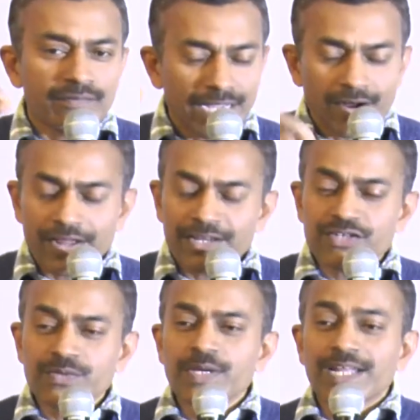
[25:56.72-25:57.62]
we got an
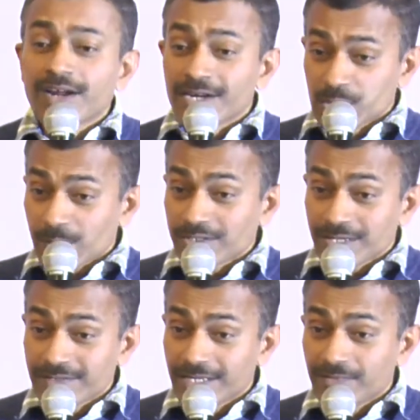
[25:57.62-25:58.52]
interview, I got a
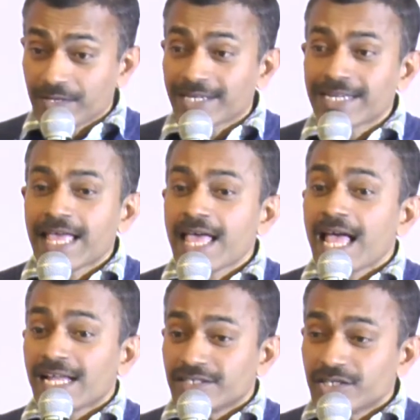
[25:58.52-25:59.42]
sponsor certificate.
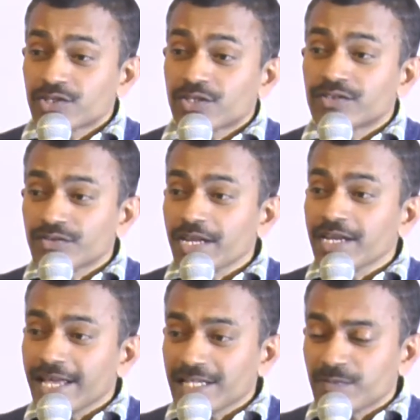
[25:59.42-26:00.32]
Just
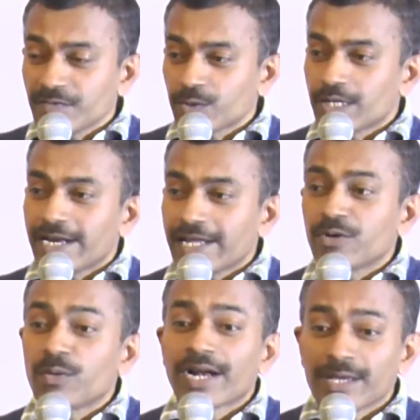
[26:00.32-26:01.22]
3 days before
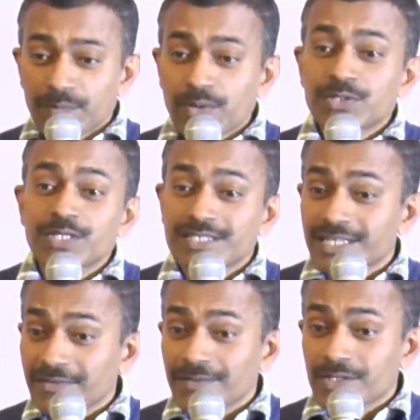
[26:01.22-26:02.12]
deadline over, I posted the
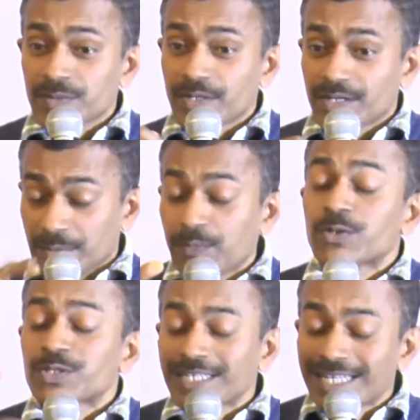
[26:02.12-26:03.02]
certificate. I
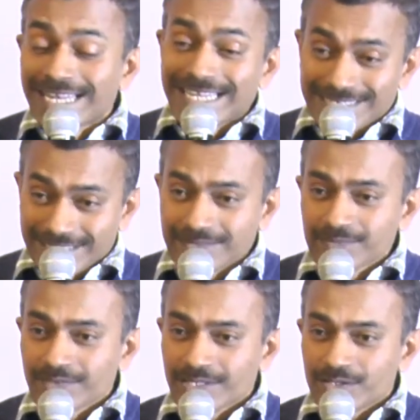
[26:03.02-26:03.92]
posted the letter
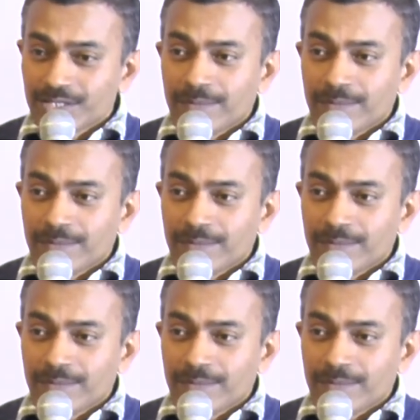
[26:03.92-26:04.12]
to